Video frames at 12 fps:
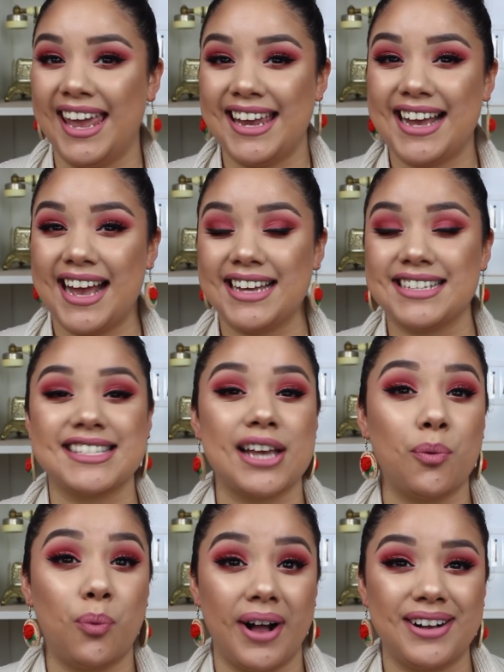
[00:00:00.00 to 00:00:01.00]
Hey guys,
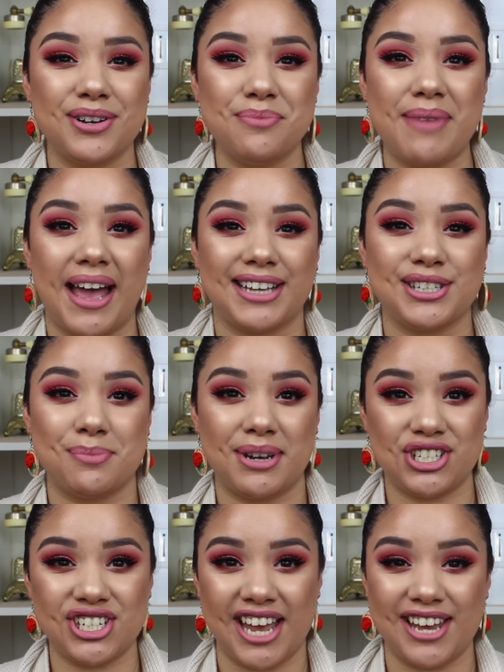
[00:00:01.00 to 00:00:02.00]
welcome back to
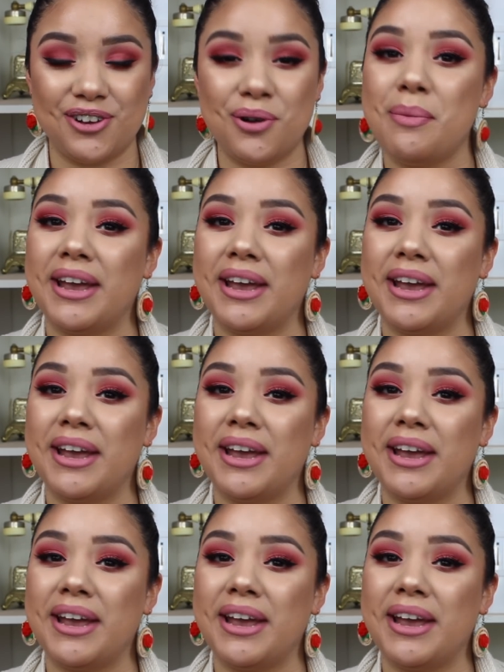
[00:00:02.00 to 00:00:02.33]
my channel.